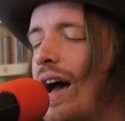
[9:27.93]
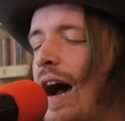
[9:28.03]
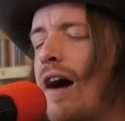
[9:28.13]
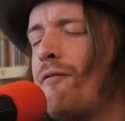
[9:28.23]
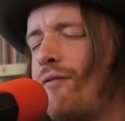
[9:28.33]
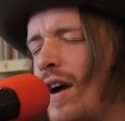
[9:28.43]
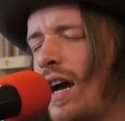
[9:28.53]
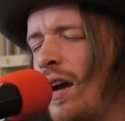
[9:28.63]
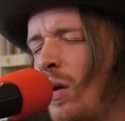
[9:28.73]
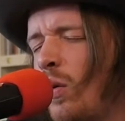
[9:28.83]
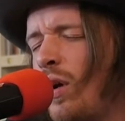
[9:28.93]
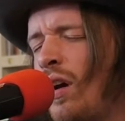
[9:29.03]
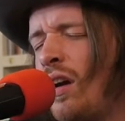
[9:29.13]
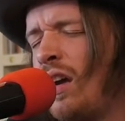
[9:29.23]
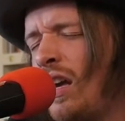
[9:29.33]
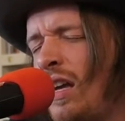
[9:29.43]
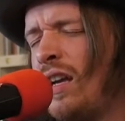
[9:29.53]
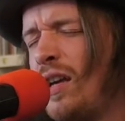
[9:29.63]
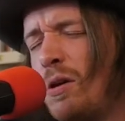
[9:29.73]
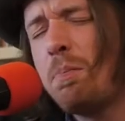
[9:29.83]
I'll find a
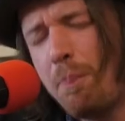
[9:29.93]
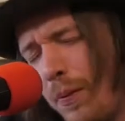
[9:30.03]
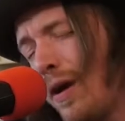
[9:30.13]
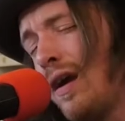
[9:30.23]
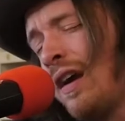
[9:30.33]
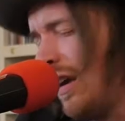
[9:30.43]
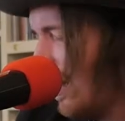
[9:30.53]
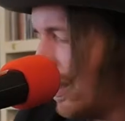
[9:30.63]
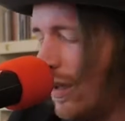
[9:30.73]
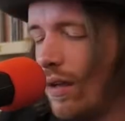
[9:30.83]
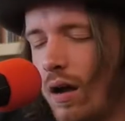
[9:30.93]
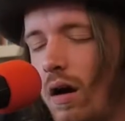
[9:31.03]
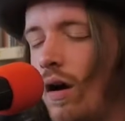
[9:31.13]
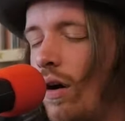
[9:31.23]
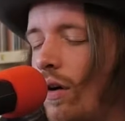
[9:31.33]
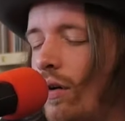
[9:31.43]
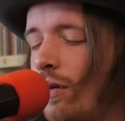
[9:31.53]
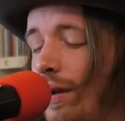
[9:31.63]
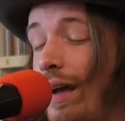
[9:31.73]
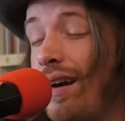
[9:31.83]
way to break
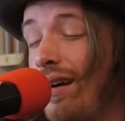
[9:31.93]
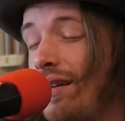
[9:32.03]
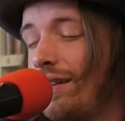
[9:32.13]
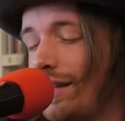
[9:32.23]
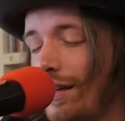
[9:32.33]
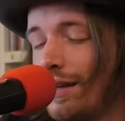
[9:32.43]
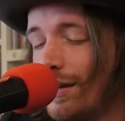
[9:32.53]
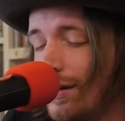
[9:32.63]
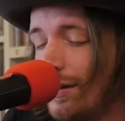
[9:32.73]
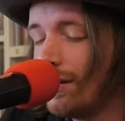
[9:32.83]
on out of here.